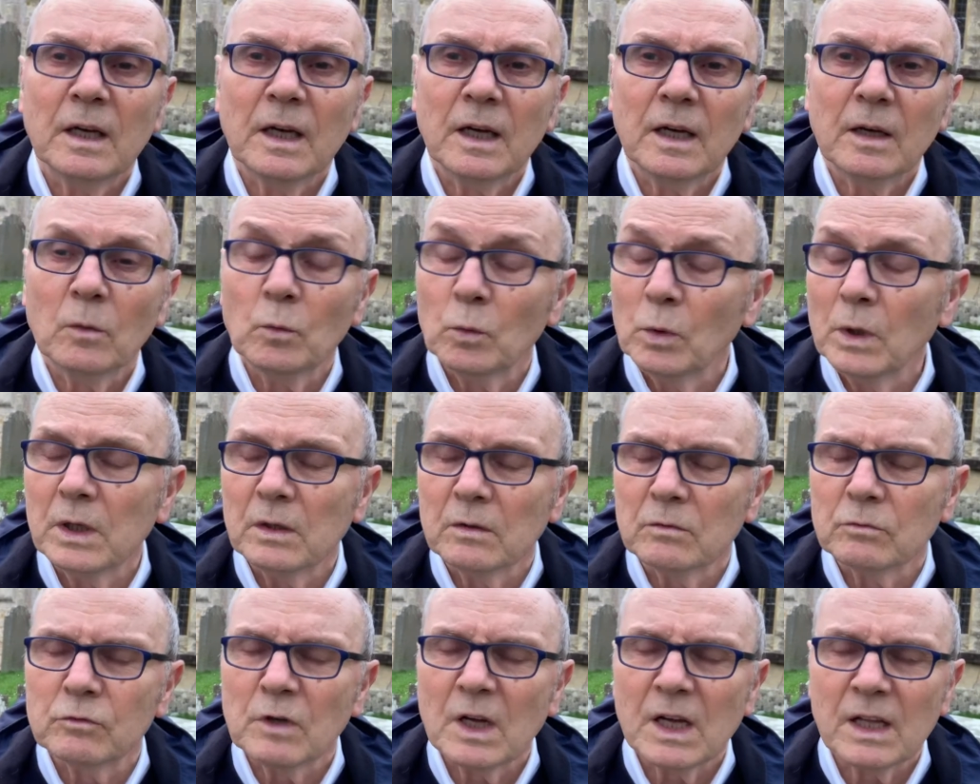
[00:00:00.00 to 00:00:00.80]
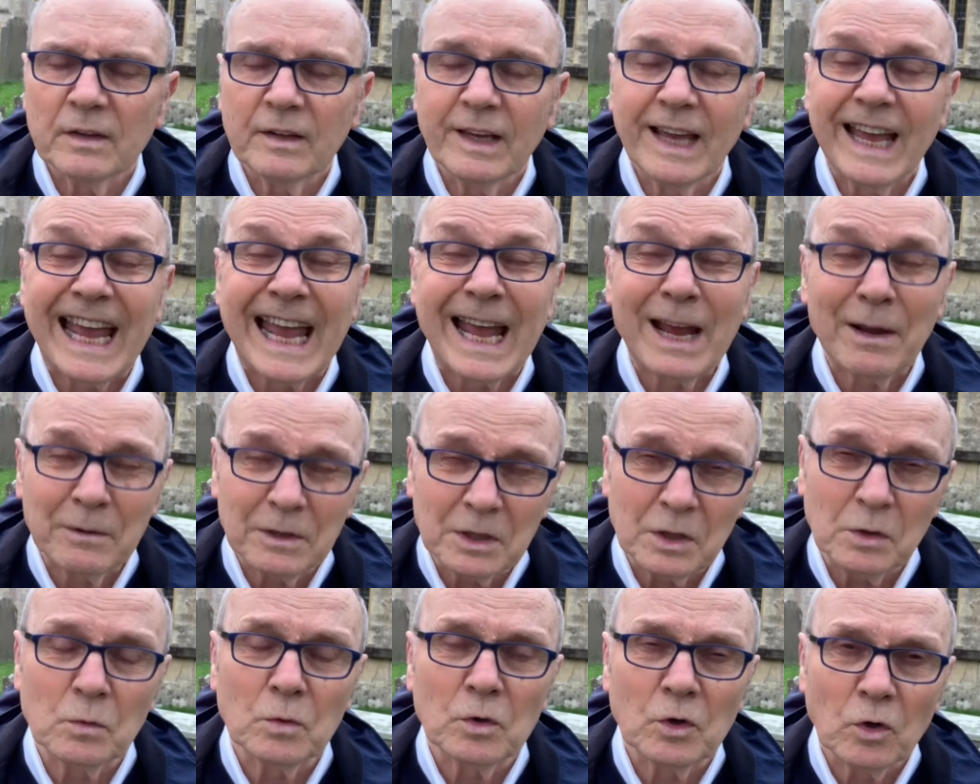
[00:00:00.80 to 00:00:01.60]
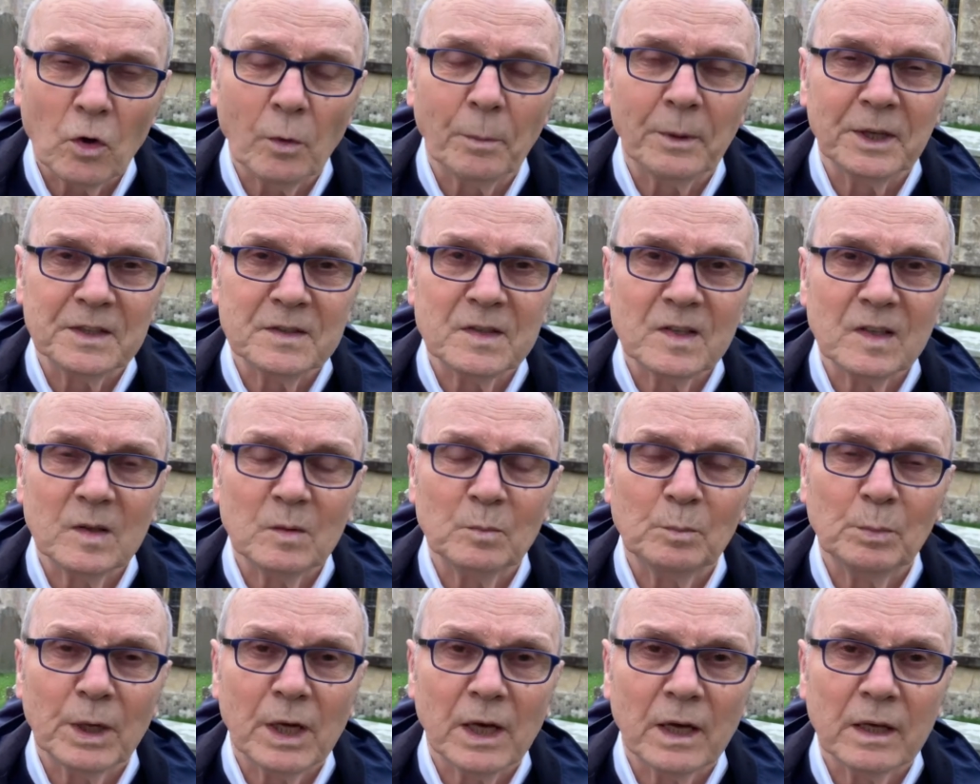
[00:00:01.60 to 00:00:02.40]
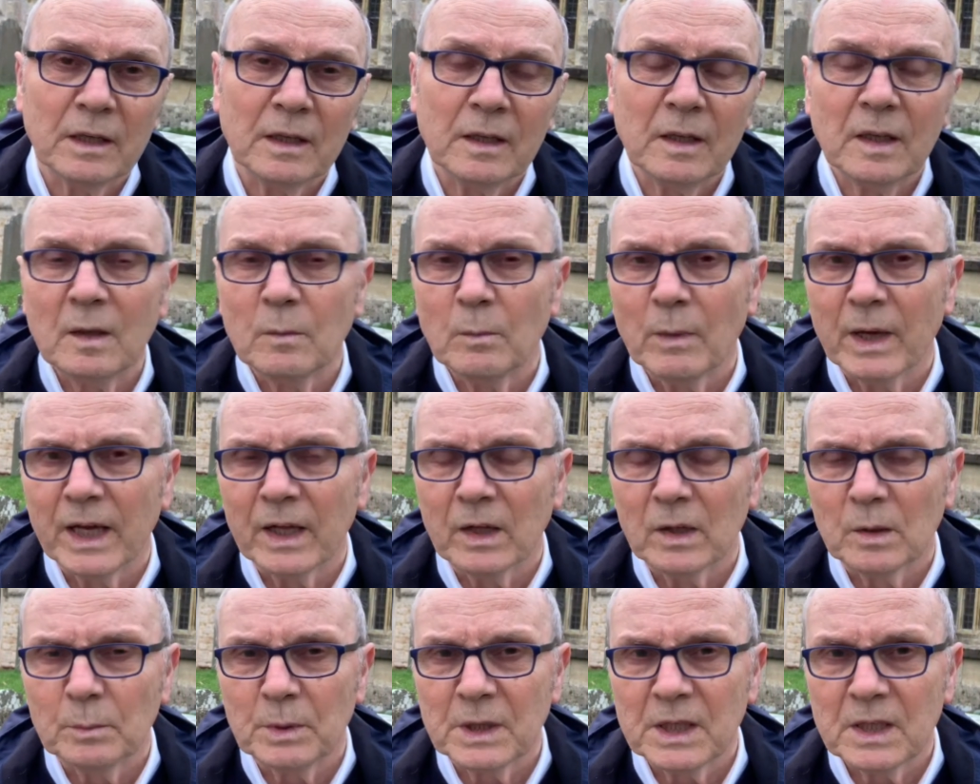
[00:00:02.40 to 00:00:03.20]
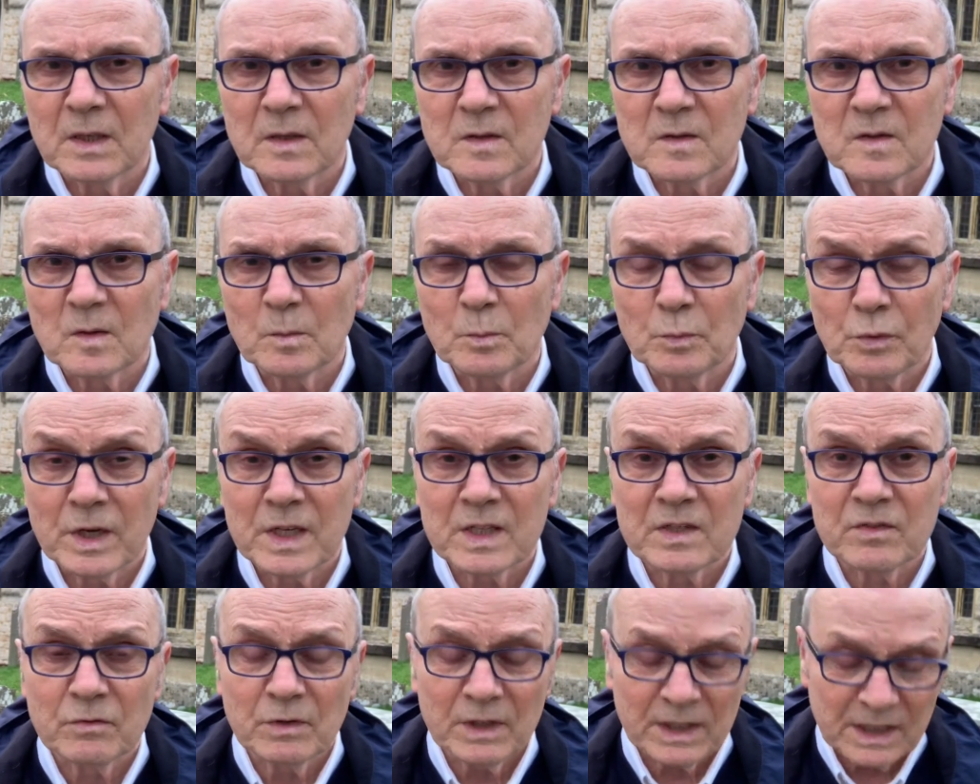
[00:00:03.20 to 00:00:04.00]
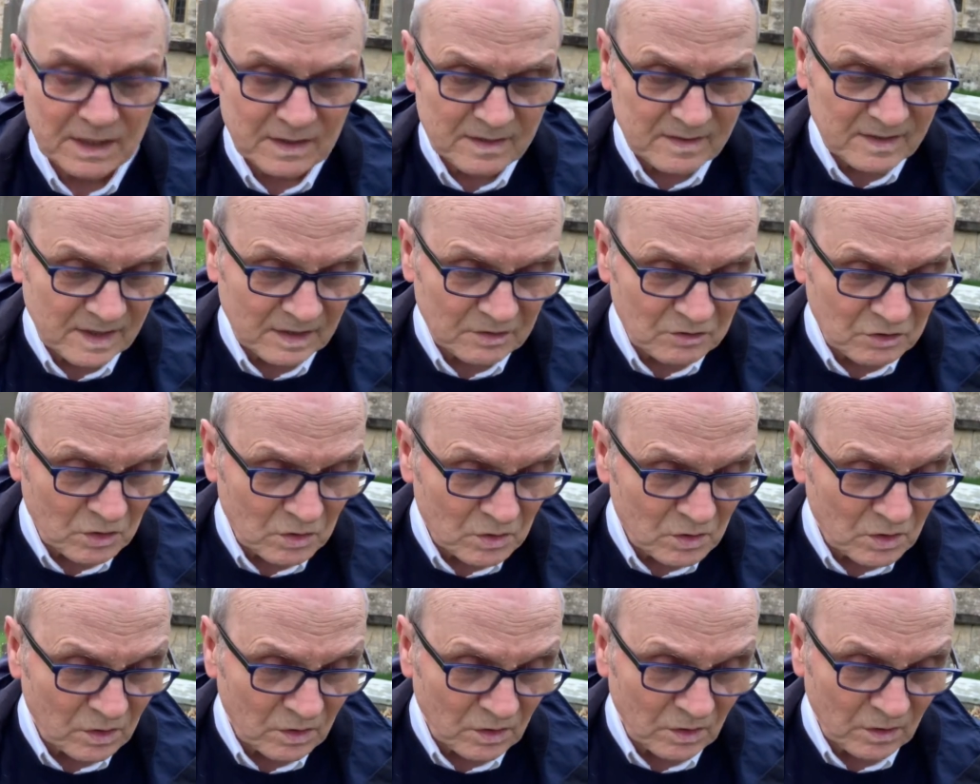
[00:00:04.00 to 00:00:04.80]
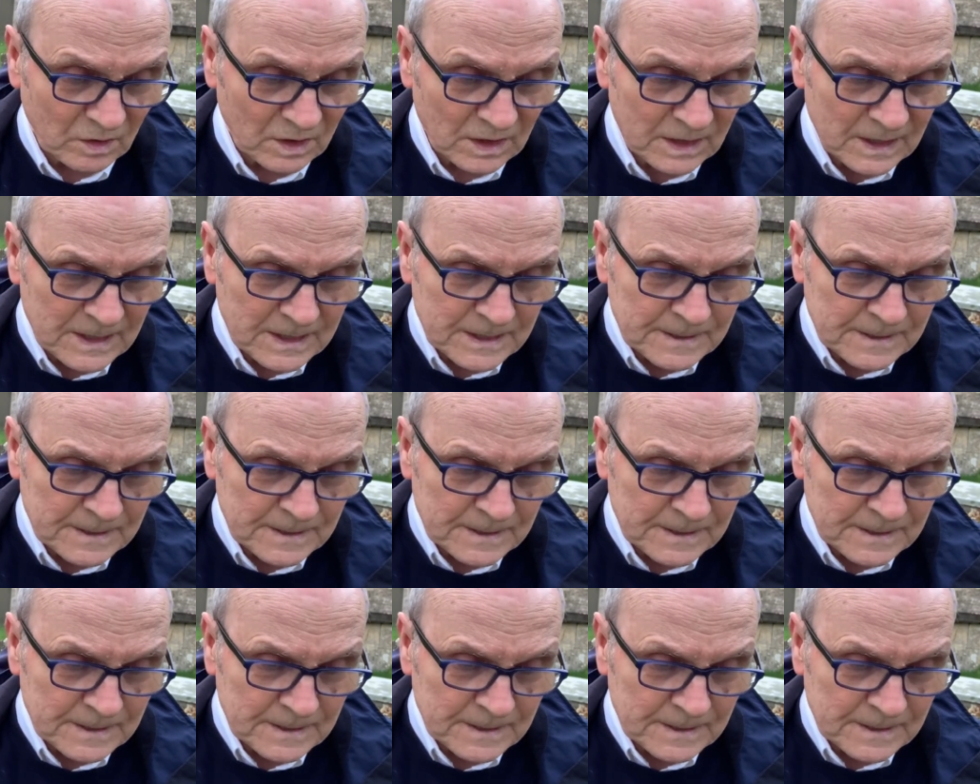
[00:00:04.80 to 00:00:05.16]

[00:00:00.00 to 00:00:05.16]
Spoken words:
well, rather how you commented by email, because the press release said you could.